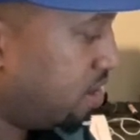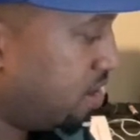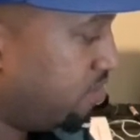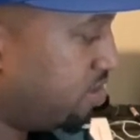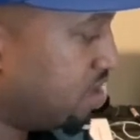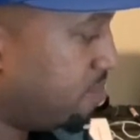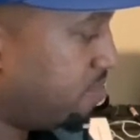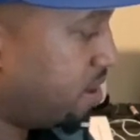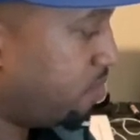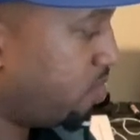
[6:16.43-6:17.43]
Reset
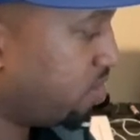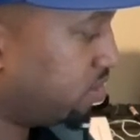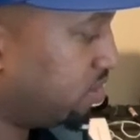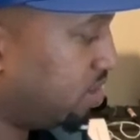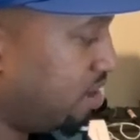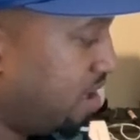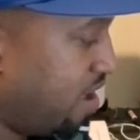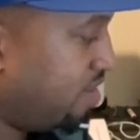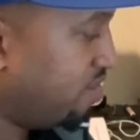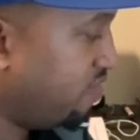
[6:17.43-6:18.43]
button works.
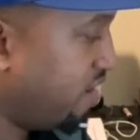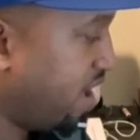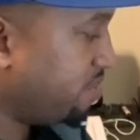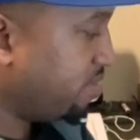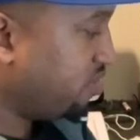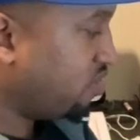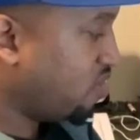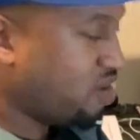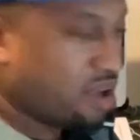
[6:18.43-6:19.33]
The volume control.